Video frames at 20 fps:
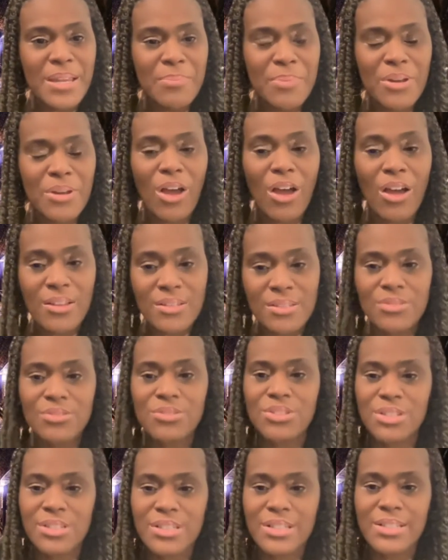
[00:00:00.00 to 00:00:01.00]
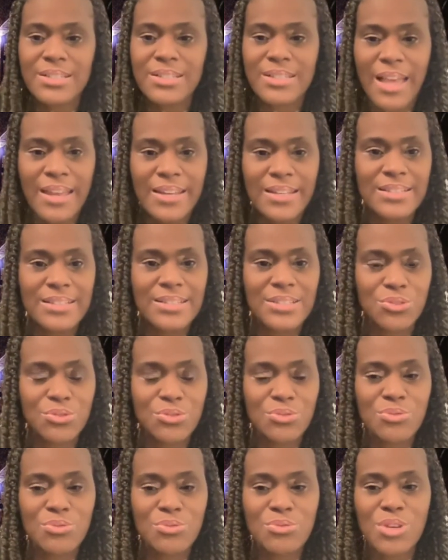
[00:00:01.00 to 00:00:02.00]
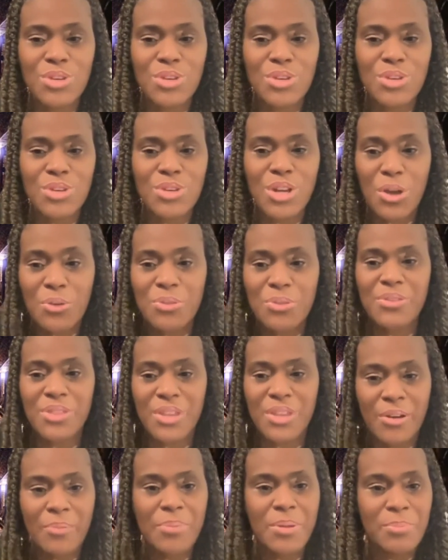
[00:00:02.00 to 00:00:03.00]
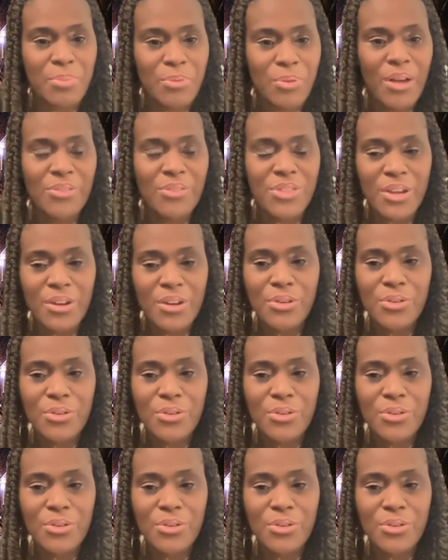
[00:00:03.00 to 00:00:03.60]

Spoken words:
but also just excited to know that there are people out there who